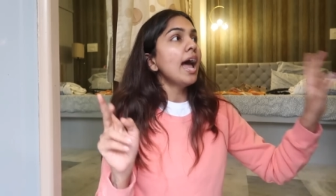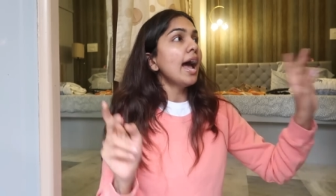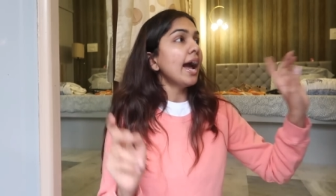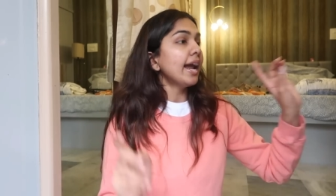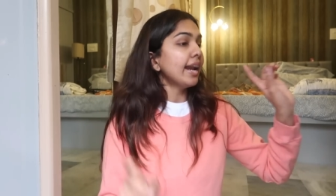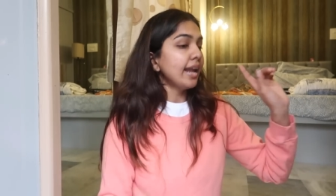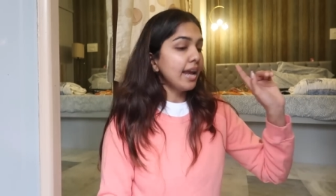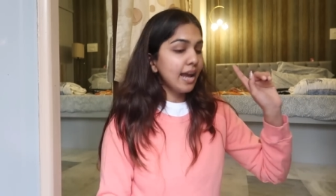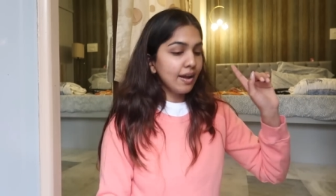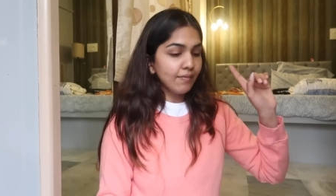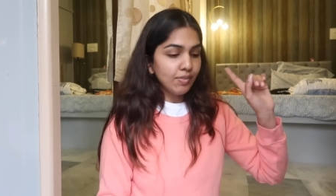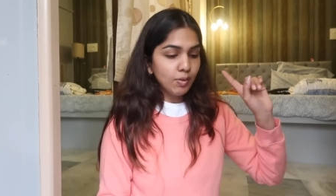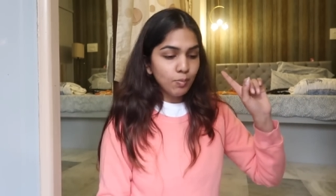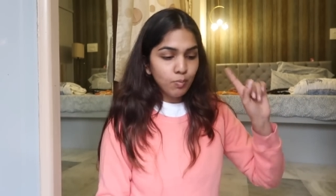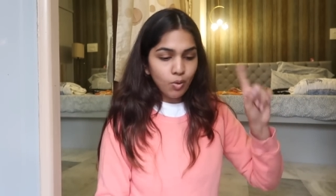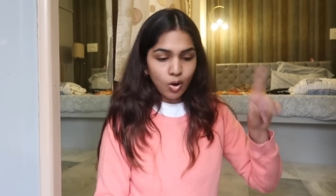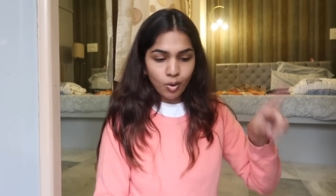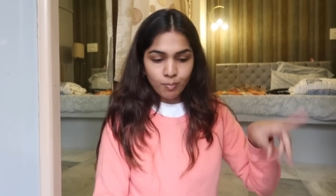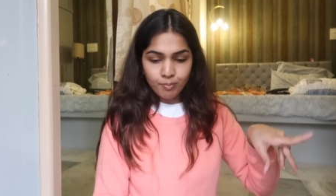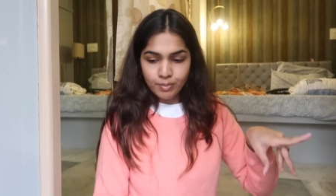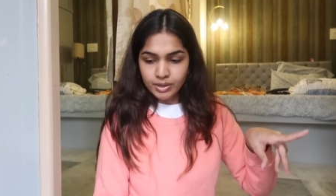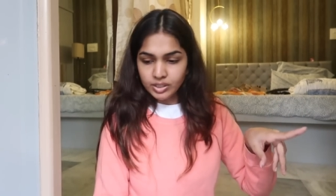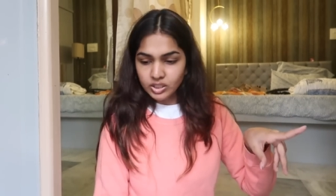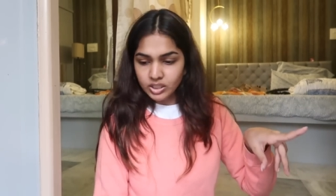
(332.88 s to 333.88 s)
And I have the
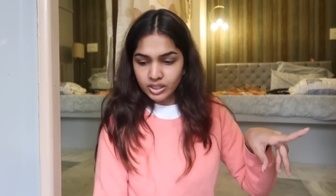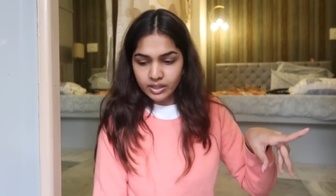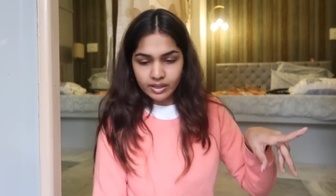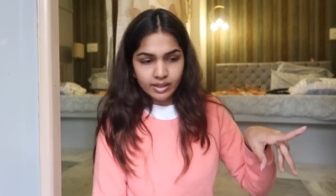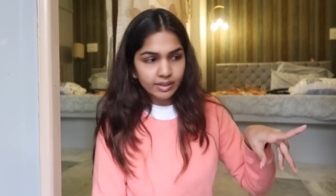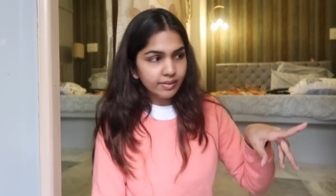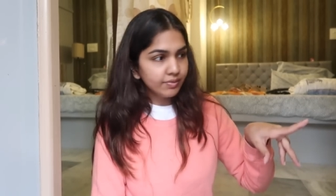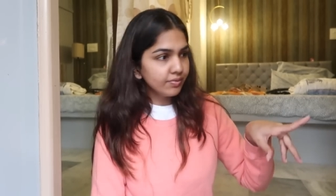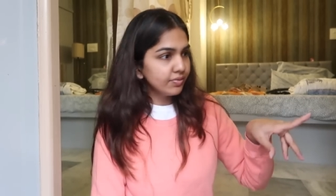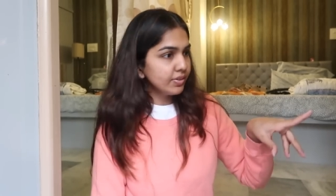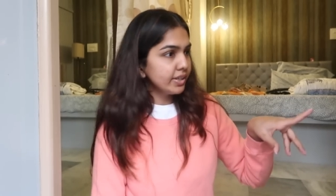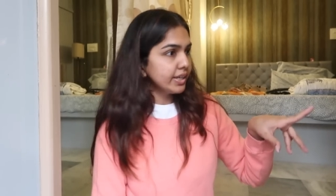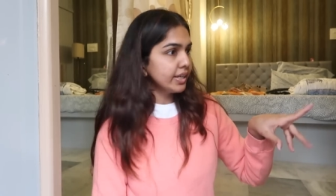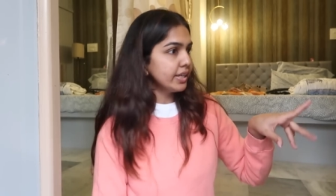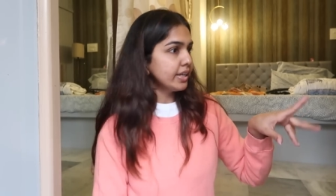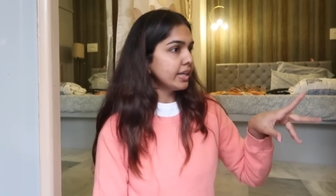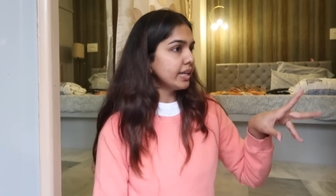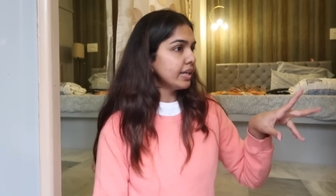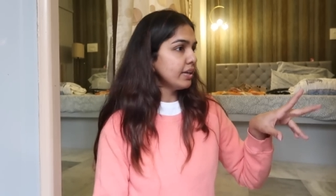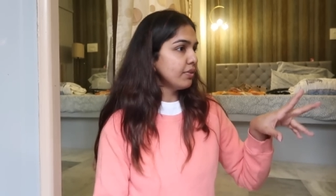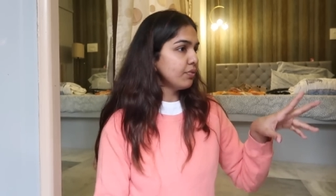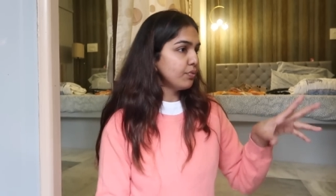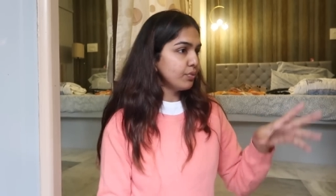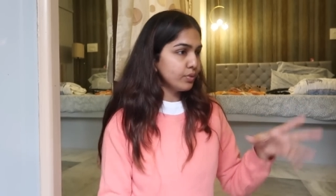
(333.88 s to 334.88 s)
Bombay shaving
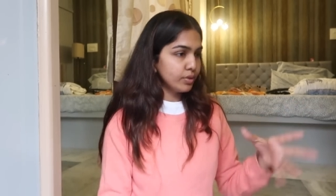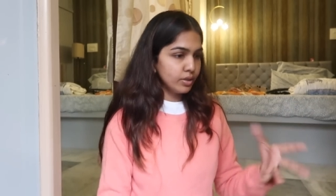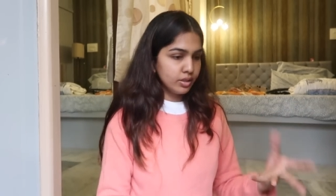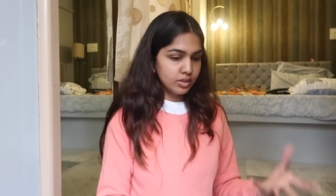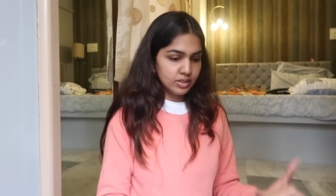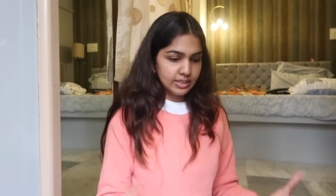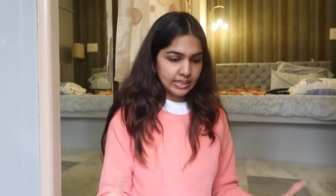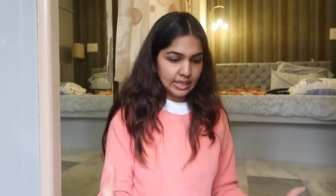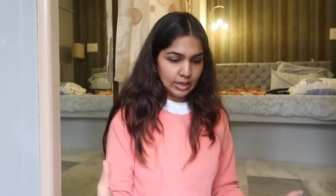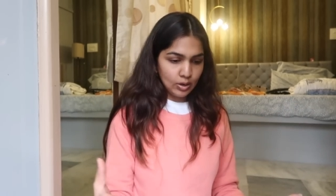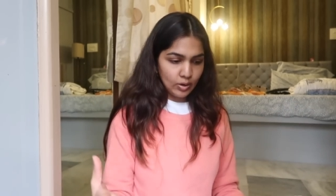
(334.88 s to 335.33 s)
refills